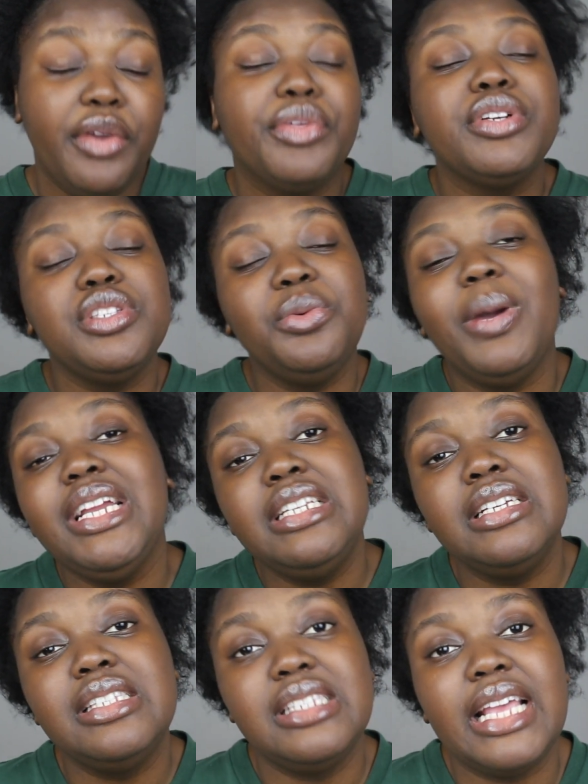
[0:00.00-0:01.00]
there is a way
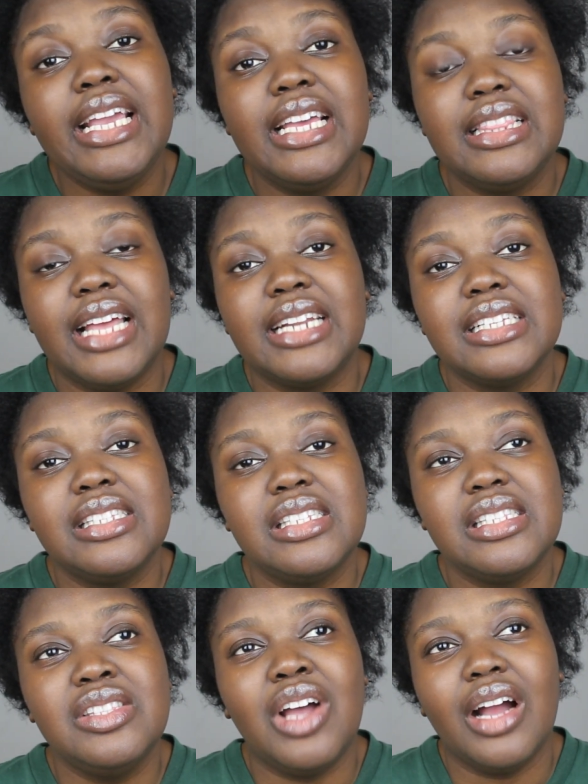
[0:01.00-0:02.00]
to say it that
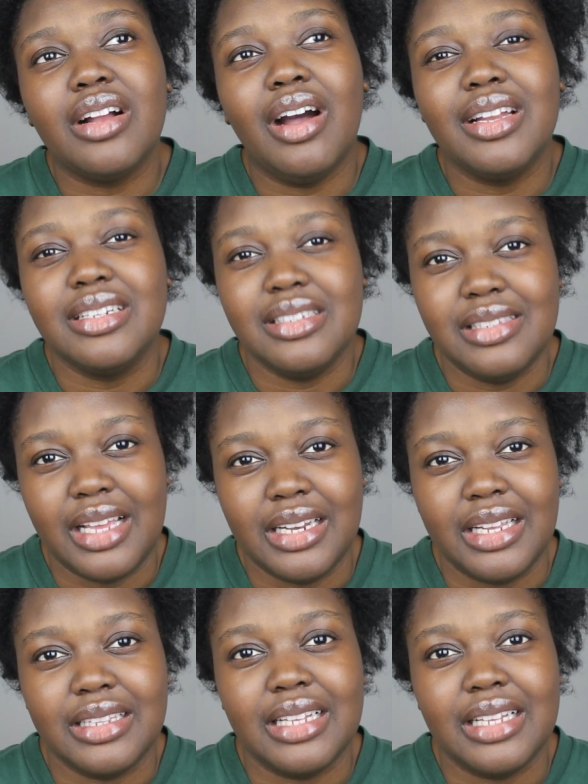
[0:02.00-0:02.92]
is not condescending,